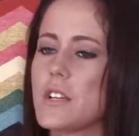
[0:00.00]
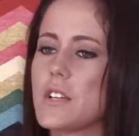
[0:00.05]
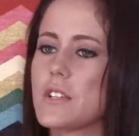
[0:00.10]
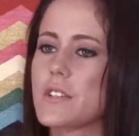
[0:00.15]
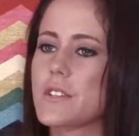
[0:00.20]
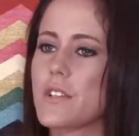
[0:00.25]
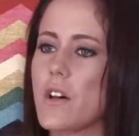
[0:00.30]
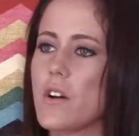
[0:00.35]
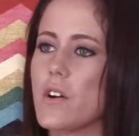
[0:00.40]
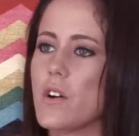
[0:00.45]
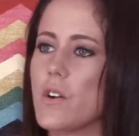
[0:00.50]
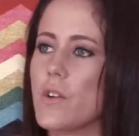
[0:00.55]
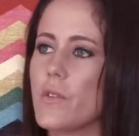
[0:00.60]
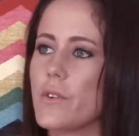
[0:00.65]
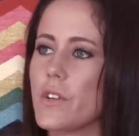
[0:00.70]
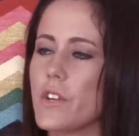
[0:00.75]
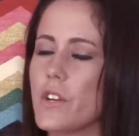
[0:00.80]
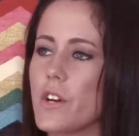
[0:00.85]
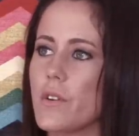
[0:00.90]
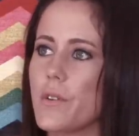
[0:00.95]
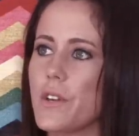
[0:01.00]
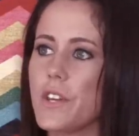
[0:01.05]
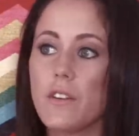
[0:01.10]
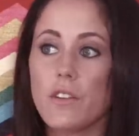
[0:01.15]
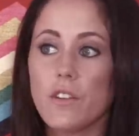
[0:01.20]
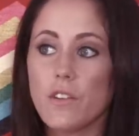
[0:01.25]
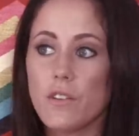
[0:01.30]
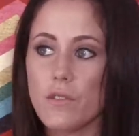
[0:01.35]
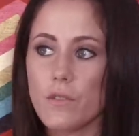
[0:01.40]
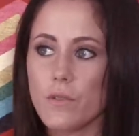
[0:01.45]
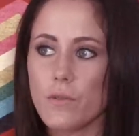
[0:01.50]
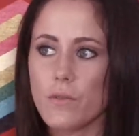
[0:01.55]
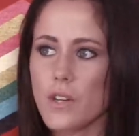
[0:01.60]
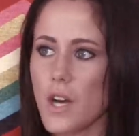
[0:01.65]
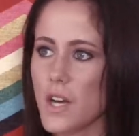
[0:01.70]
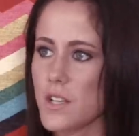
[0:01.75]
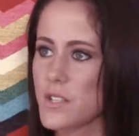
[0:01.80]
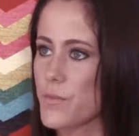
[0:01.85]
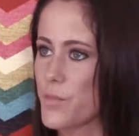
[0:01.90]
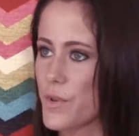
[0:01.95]
So you know, he knew
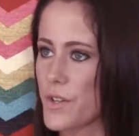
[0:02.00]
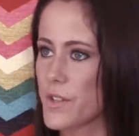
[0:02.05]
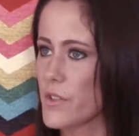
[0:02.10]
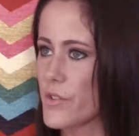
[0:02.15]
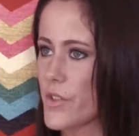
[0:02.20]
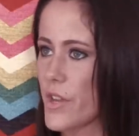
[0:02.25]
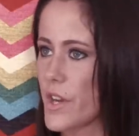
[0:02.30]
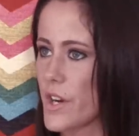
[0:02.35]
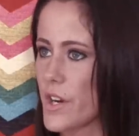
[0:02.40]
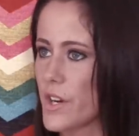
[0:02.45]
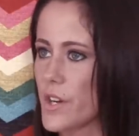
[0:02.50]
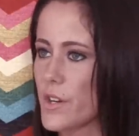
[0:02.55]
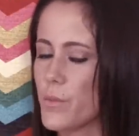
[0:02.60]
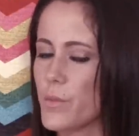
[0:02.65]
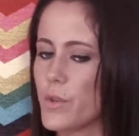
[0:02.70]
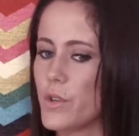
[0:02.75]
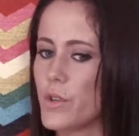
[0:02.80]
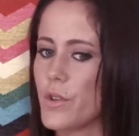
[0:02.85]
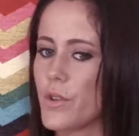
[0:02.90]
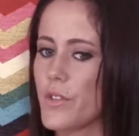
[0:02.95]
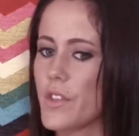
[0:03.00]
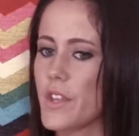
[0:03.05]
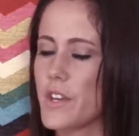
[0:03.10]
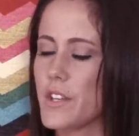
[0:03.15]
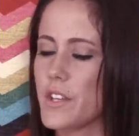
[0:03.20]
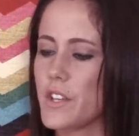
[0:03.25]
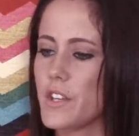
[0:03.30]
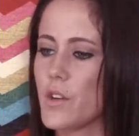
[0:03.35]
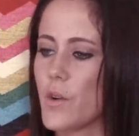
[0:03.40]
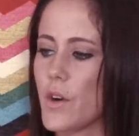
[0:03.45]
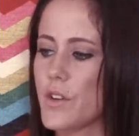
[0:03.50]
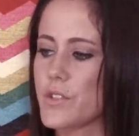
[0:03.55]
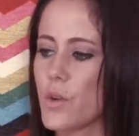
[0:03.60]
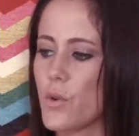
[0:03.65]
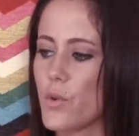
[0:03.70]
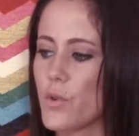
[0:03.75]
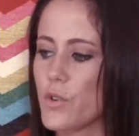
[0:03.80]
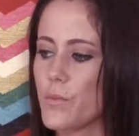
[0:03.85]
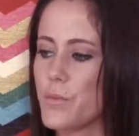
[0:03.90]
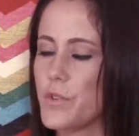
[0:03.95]
not to bring her there. Well, then you know, I
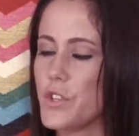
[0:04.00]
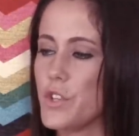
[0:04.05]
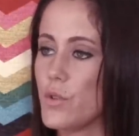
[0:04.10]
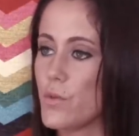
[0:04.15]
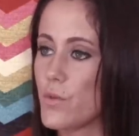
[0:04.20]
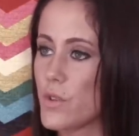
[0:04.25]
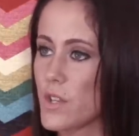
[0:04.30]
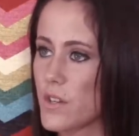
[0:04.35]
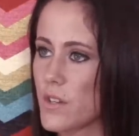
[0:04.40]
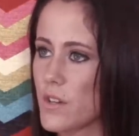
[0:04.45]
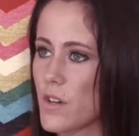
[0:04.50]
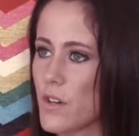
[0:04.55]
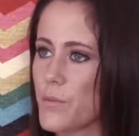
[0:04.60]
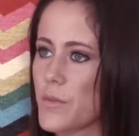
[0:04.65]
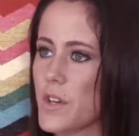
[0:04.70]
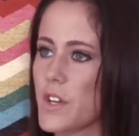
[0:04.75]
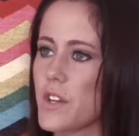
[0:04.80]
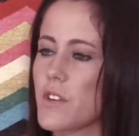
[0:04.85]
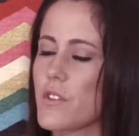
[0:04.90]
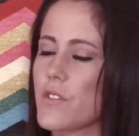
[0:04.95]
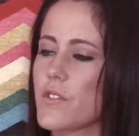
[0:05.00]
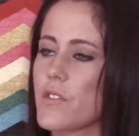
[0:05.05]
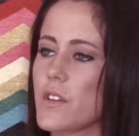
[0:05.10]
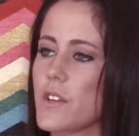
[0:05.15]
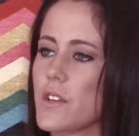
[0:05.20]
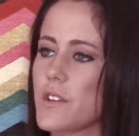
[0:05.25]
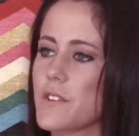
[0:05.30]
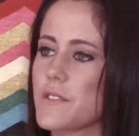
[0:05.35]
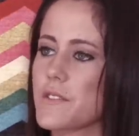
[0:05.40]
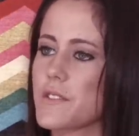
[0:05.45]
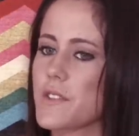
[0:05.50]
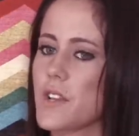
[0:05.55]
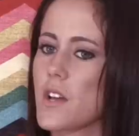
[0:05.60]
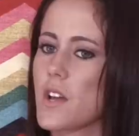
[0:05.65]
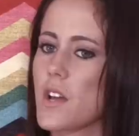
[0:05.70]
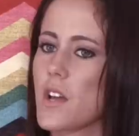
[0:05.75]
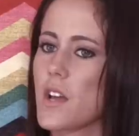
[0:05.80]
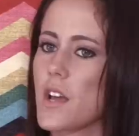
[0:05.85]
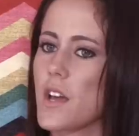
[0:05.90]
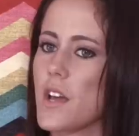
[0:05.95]
told him you can come get your things.
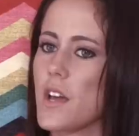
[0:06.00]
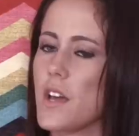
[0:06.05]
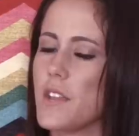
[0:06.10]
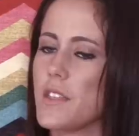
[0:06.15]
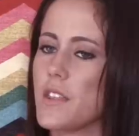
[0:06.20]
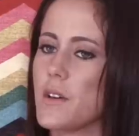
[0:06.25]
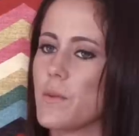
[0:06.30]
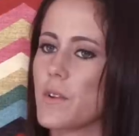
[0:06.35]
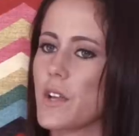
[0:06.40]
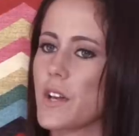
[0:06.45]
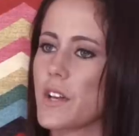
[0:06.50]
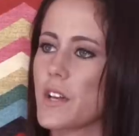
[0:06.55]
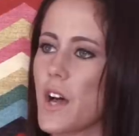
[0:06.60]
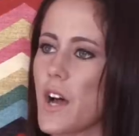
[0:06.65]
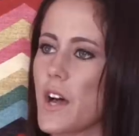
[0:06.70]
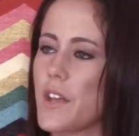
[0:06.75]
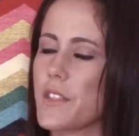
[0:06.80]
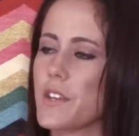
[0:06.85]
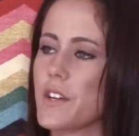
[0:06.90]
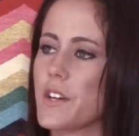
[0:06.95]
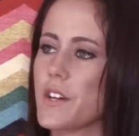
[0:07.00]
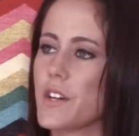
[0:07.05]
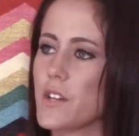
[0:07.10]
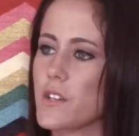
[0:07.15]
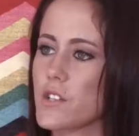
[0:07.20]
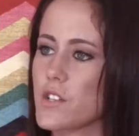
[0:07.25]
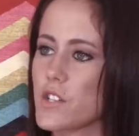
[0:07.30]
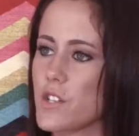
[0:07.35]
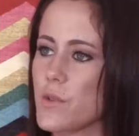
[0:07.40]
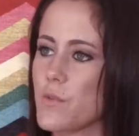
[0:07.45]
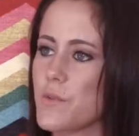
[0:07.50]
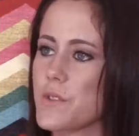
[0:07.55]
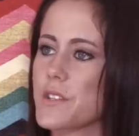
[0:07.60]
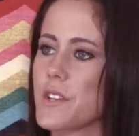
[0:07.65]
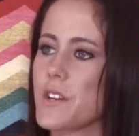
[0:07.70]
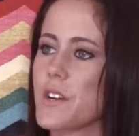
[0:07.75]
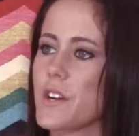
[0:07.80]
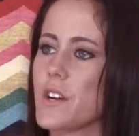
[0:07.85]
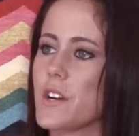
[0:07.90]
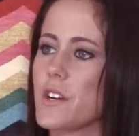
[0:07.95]
And then when I got there, she was
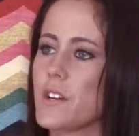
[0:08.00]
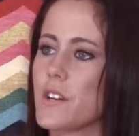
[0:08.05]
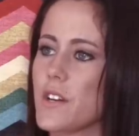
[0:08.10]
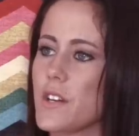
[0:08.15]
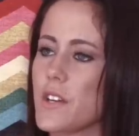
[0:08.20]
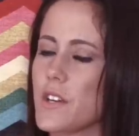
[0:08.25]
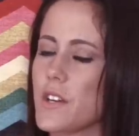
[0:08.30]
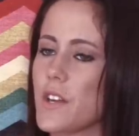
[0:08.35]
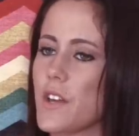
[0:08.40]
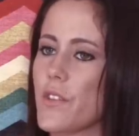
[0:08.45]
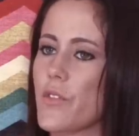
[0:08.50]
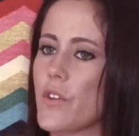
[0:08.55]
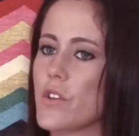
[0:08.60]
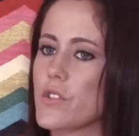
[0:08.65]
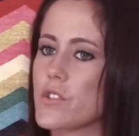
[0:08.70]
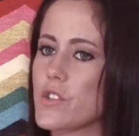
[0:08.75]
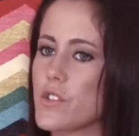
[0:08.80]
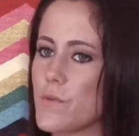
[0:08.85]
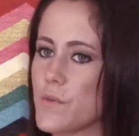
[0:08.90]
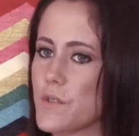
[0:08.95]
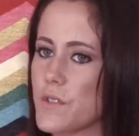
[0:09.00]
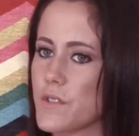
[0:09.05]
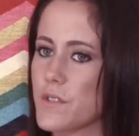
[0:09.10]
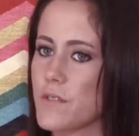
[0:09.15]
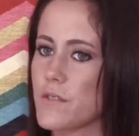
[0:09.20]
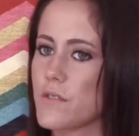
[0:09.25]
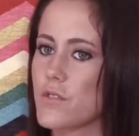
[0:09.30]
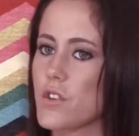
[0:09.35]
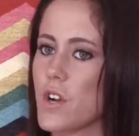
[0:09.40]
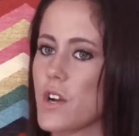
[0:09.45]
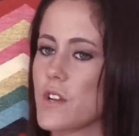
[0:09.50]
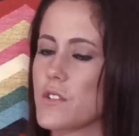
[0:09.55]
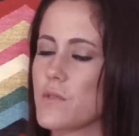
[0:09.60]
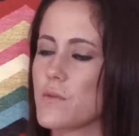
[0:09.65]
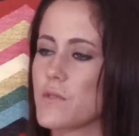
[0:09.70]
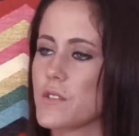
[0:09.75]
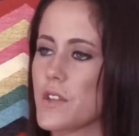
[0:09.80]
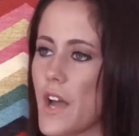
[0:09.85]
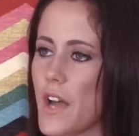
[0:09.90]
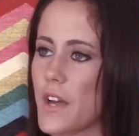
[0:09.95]
there, and I thought she was trying
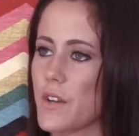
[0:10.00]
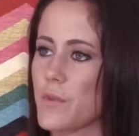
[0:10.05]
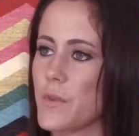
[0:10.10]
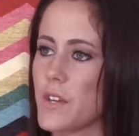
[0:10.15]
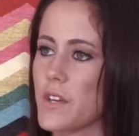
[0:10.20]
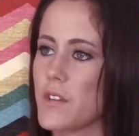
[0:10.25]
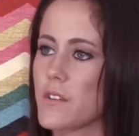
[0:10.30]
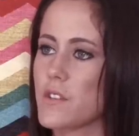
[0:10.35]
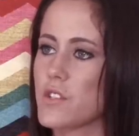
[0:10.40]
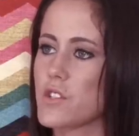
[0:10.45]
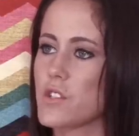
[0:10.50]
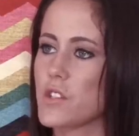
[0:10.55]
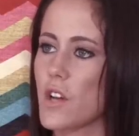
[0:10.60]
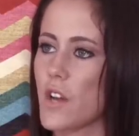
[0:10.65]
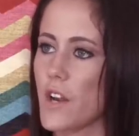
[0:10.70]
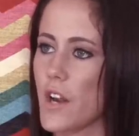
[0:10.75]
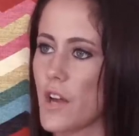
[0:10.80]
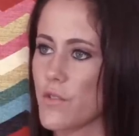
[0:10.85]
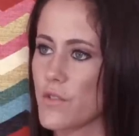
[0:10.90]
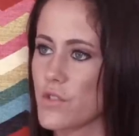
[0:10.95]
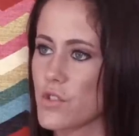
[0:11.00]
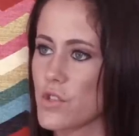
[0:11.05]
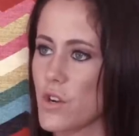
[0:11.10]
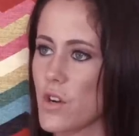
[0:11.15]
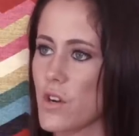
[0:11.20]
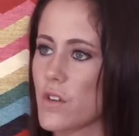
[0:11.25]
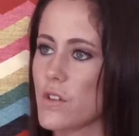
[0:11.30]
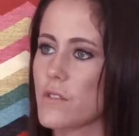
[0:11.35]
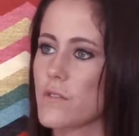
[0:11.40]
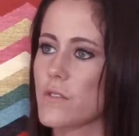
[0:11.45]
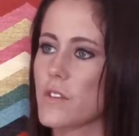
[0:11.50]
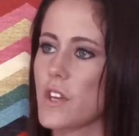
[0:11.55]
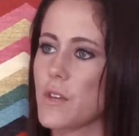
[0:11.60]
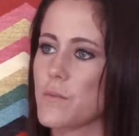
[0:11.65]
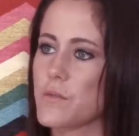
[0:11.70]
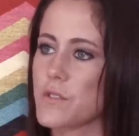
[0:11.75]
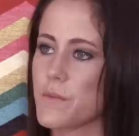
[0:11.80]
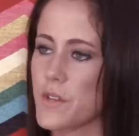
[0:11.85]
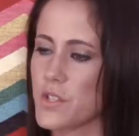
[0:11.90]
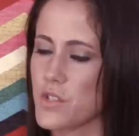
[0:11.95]
to attack me because she got out of the truck,
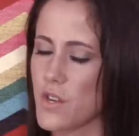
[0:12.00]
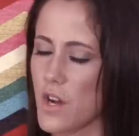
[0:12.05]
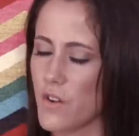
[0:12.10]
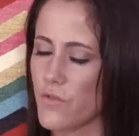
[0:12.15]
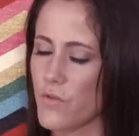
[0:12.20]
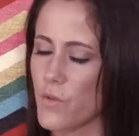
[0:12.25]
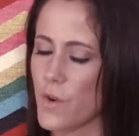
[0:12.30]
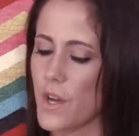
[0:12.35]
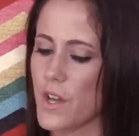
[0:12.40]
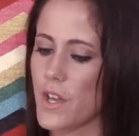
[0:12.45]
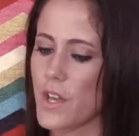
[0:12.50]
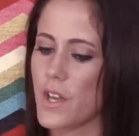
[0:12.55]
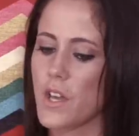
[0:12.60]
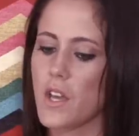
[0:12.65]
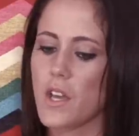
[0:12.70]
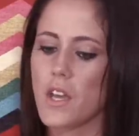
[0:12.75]
came to my driveway.